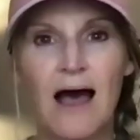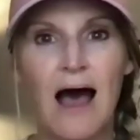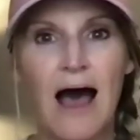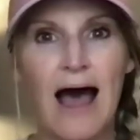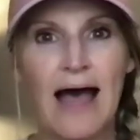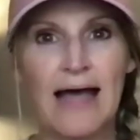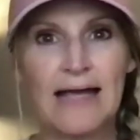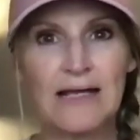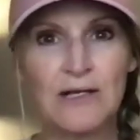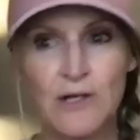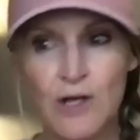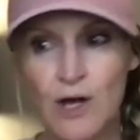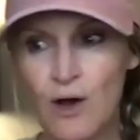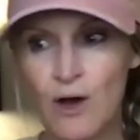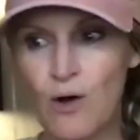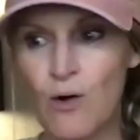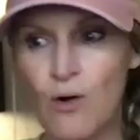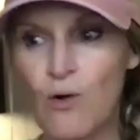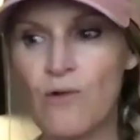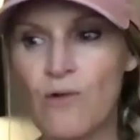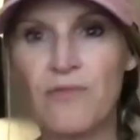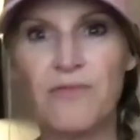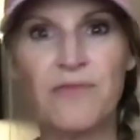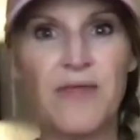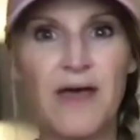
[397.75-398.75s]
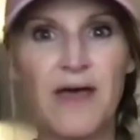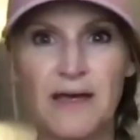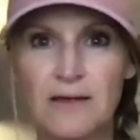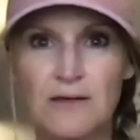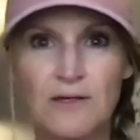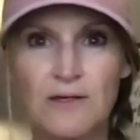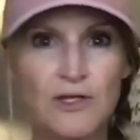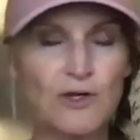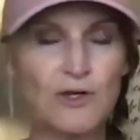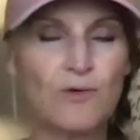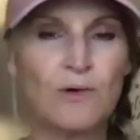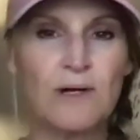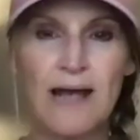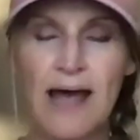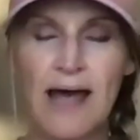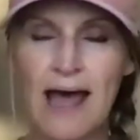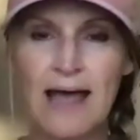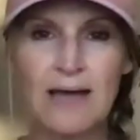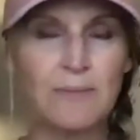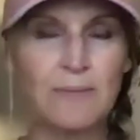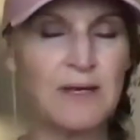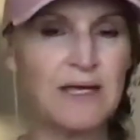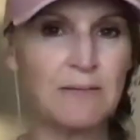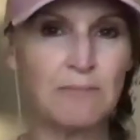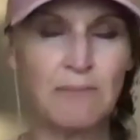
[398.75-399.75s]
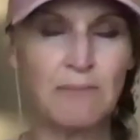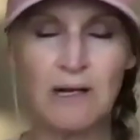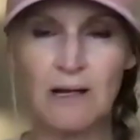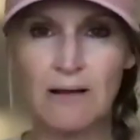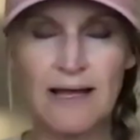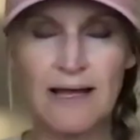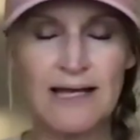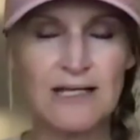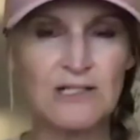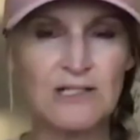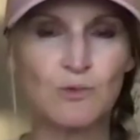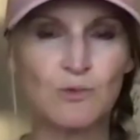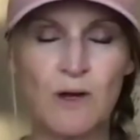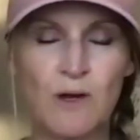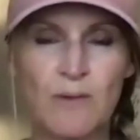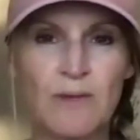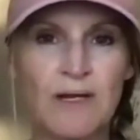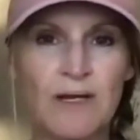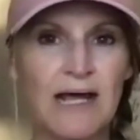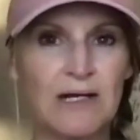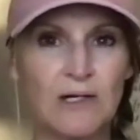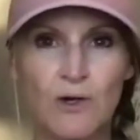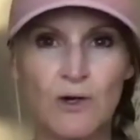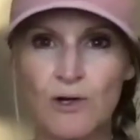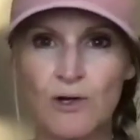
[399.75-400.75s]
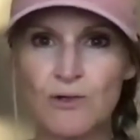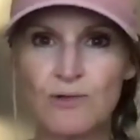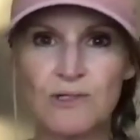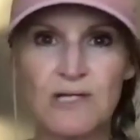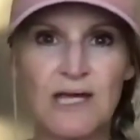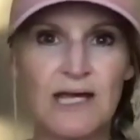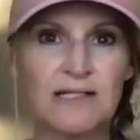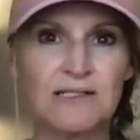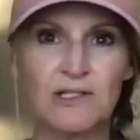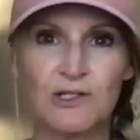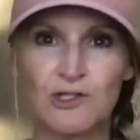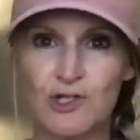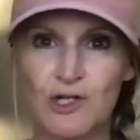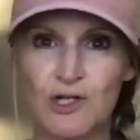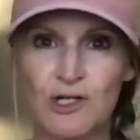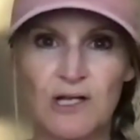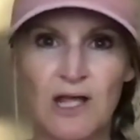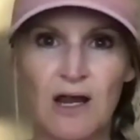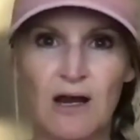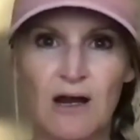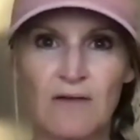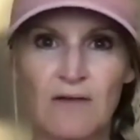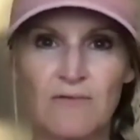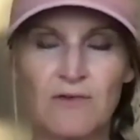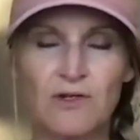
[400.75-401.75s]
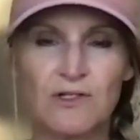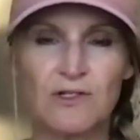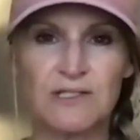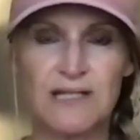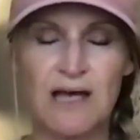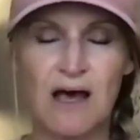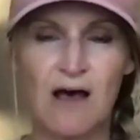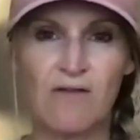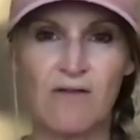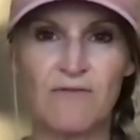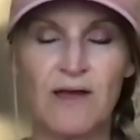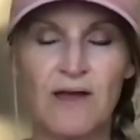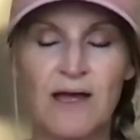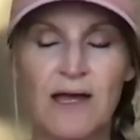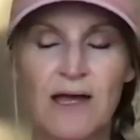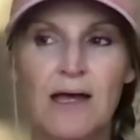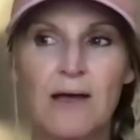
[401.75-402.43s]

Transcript: I know that you and I, being middle-aged women, I know you take such good care of yourself.